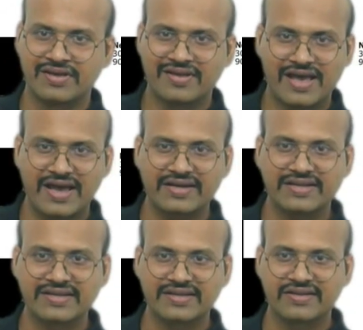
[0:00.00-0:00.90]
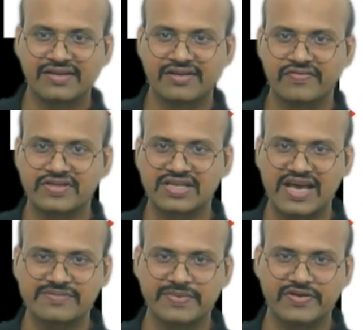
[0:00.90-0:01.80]
and which
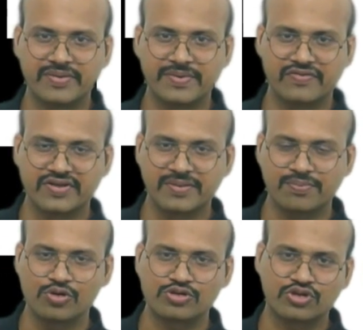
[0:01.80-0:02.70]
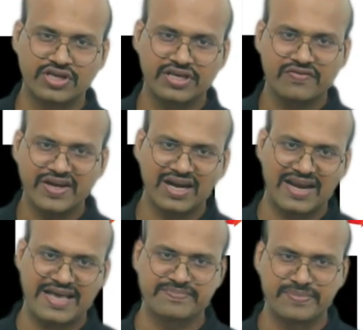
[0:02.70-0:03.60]
lies midway between the poles. So the equator
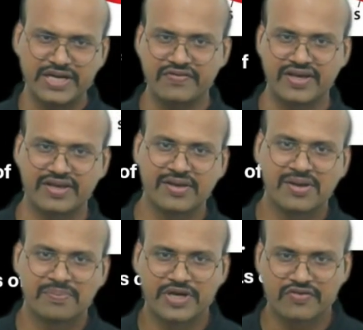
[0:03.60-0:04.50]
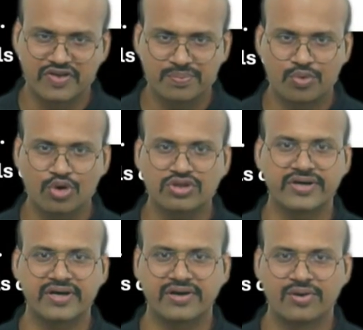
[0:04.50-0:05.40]
lies midway between both
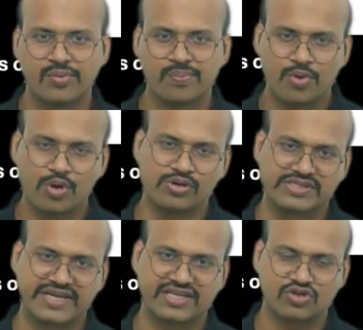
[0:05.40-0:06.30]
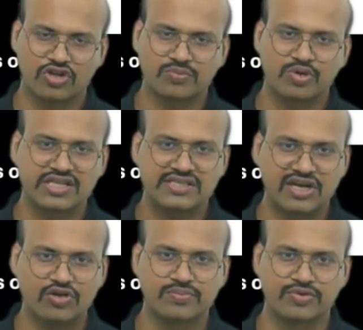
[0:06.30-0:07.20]
the poles, that is North Pole and
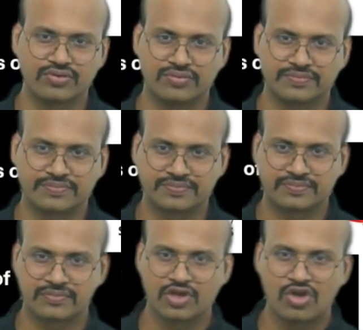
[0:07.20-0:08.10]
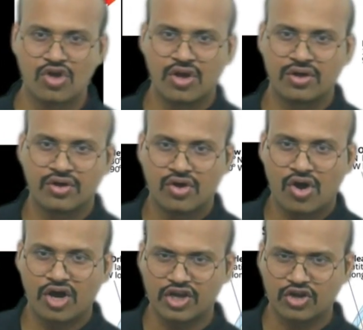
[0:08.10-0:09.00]
South Pole.
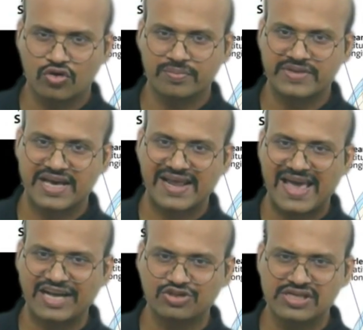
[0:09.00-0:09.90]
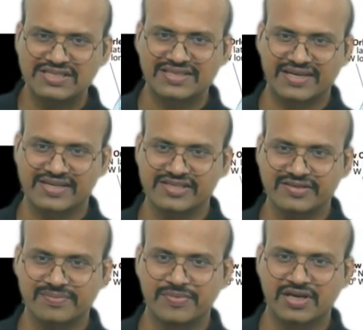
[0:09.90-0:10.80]
On a globe, they are actually circles
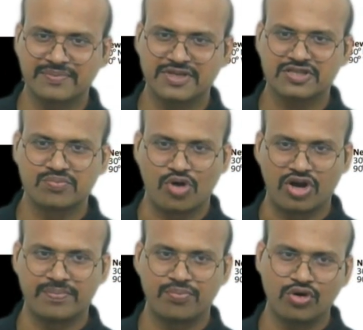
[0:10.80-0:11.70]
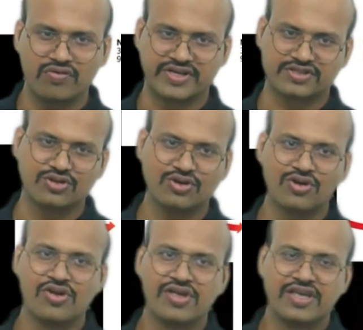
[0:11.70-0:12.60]
becoming smaller polewards.
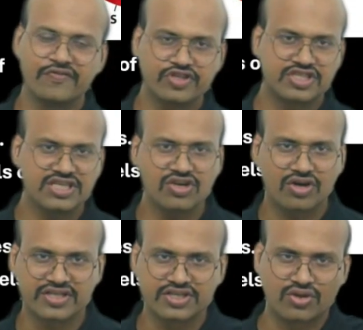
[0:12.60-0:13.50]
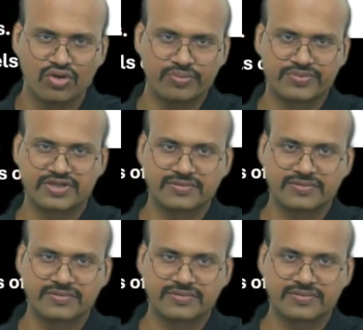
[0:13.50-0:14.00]
So if you see on these globes,